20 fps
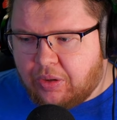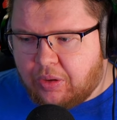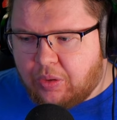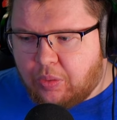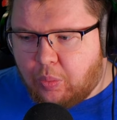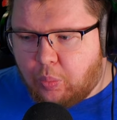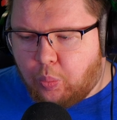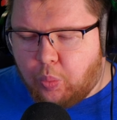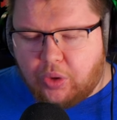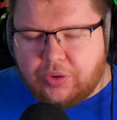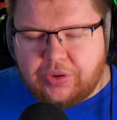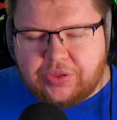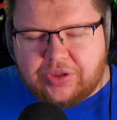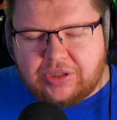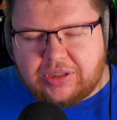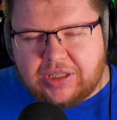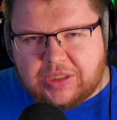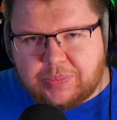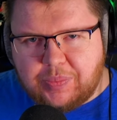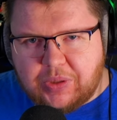one thing
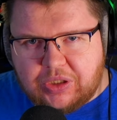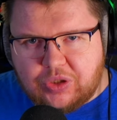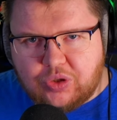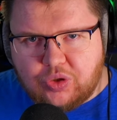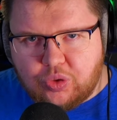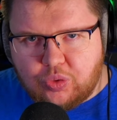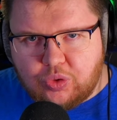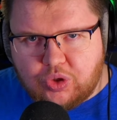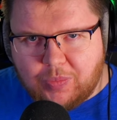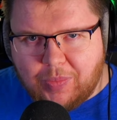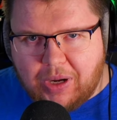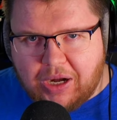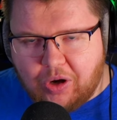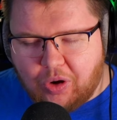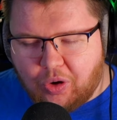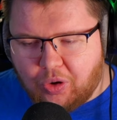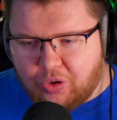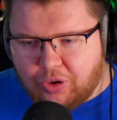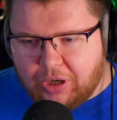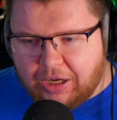that's been true to my
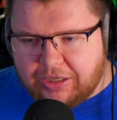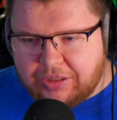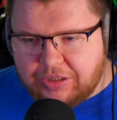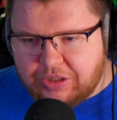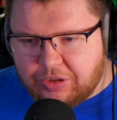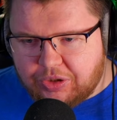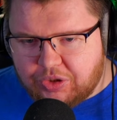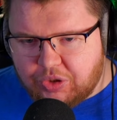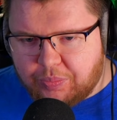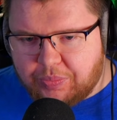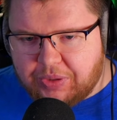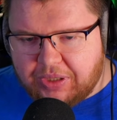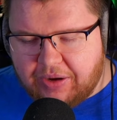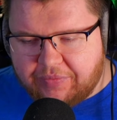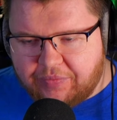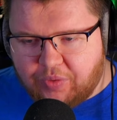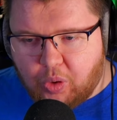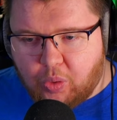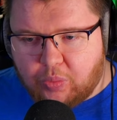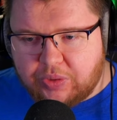heart and something
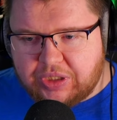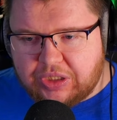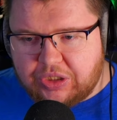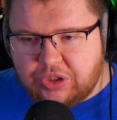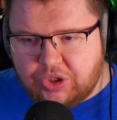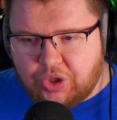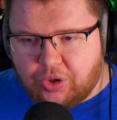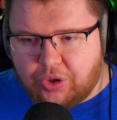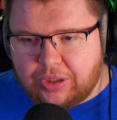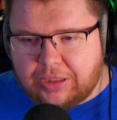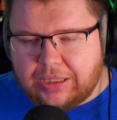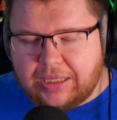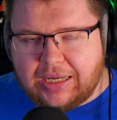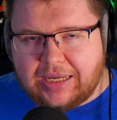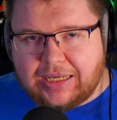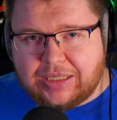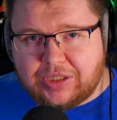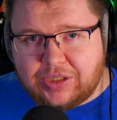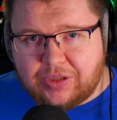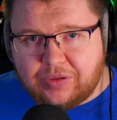I've always enjoyed
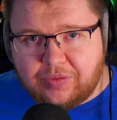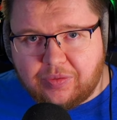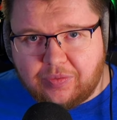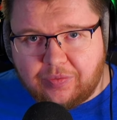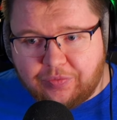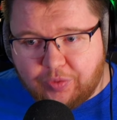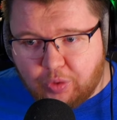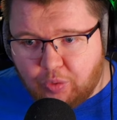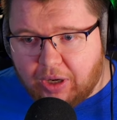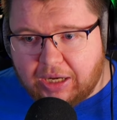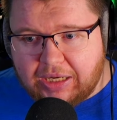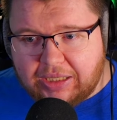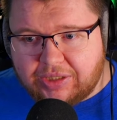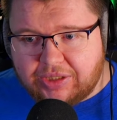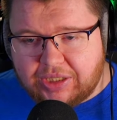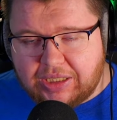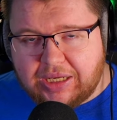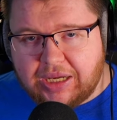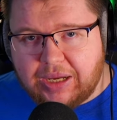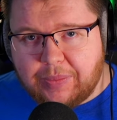is
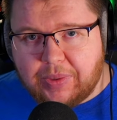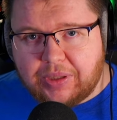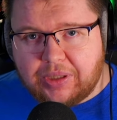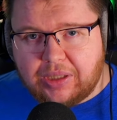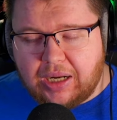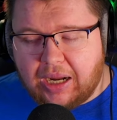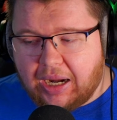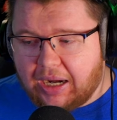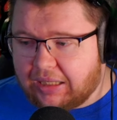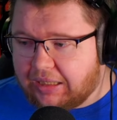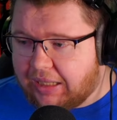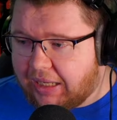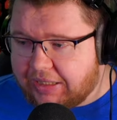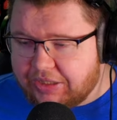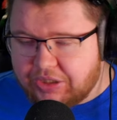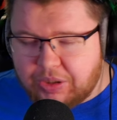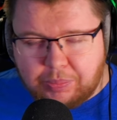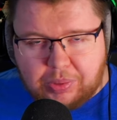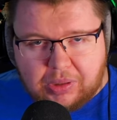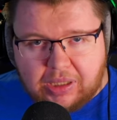variety gaming. I like
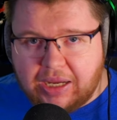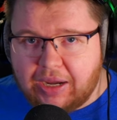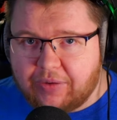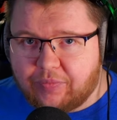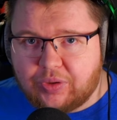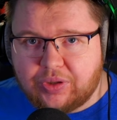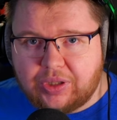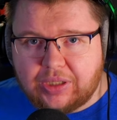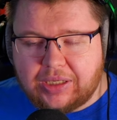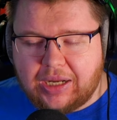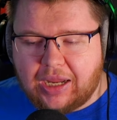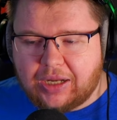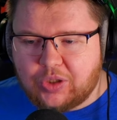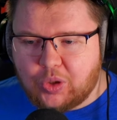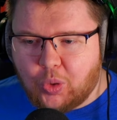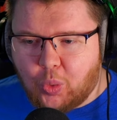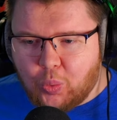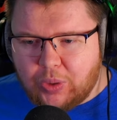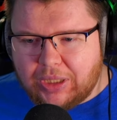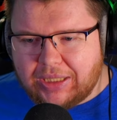to play everything. I
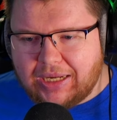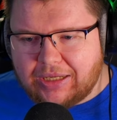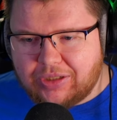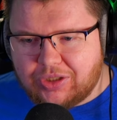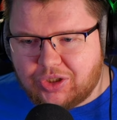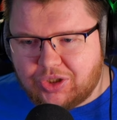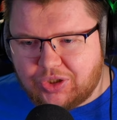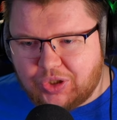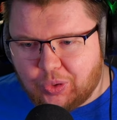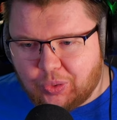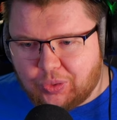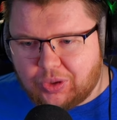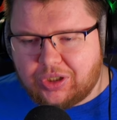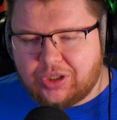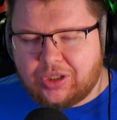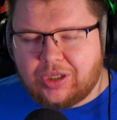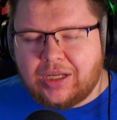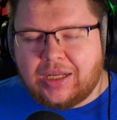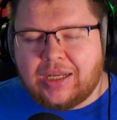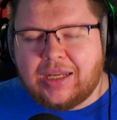don't want to get stuck
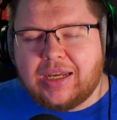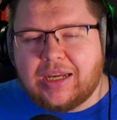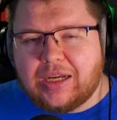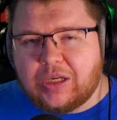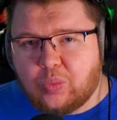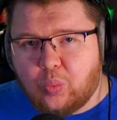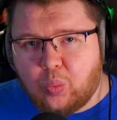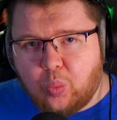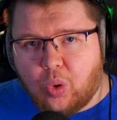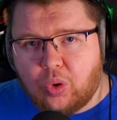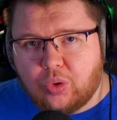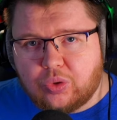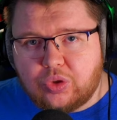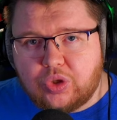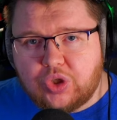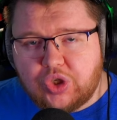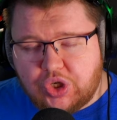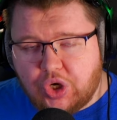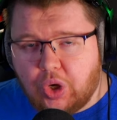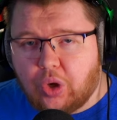in one
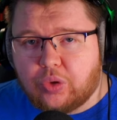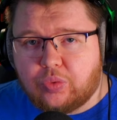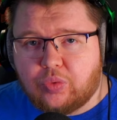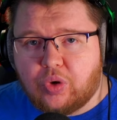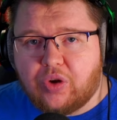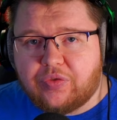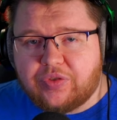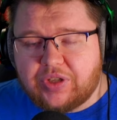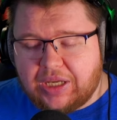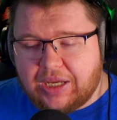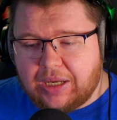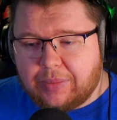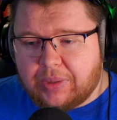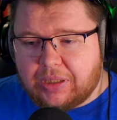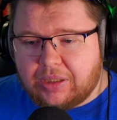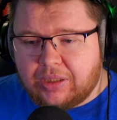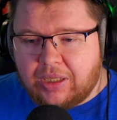genre of gaming.